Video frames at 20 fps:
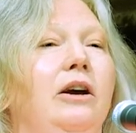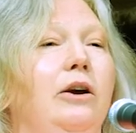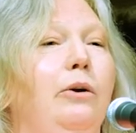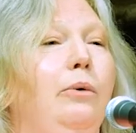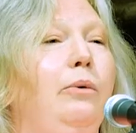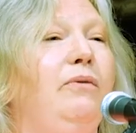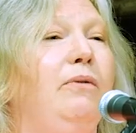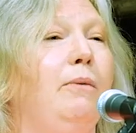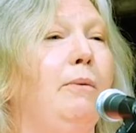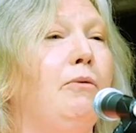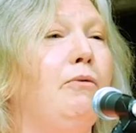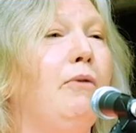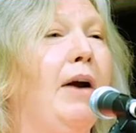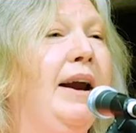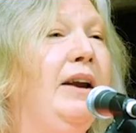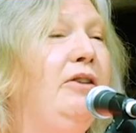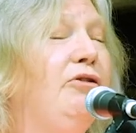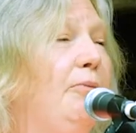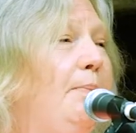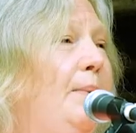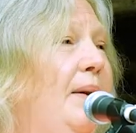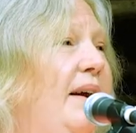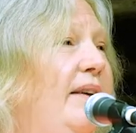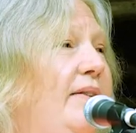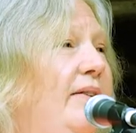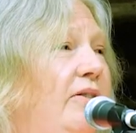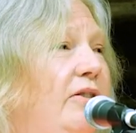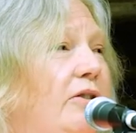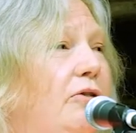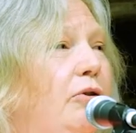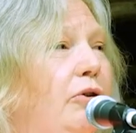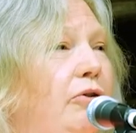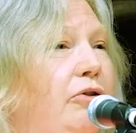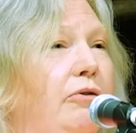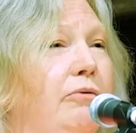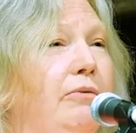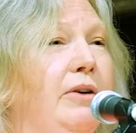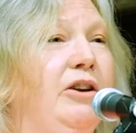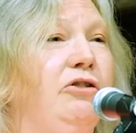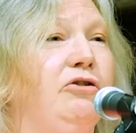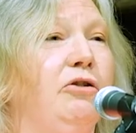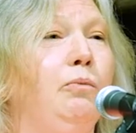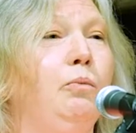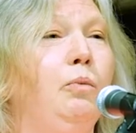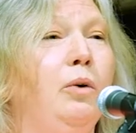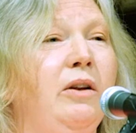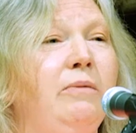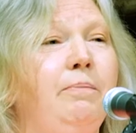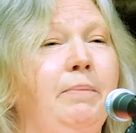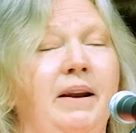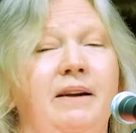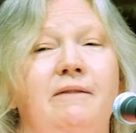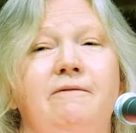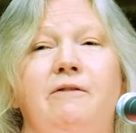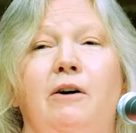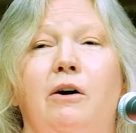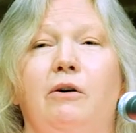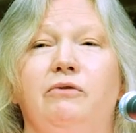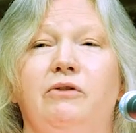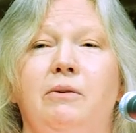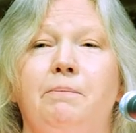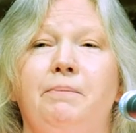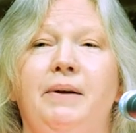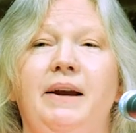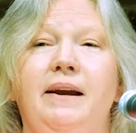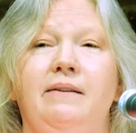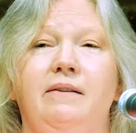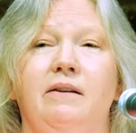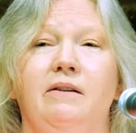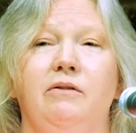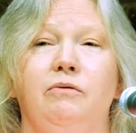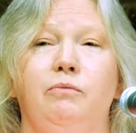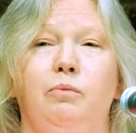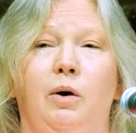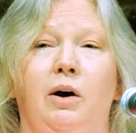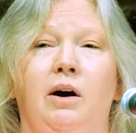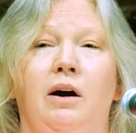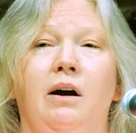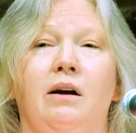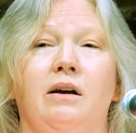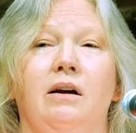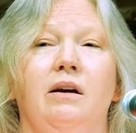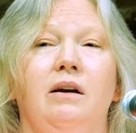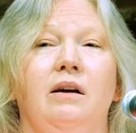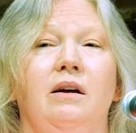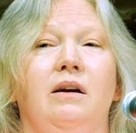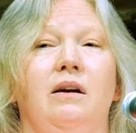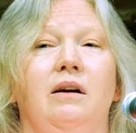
who from a range of places across the region would have been involved in pieces of work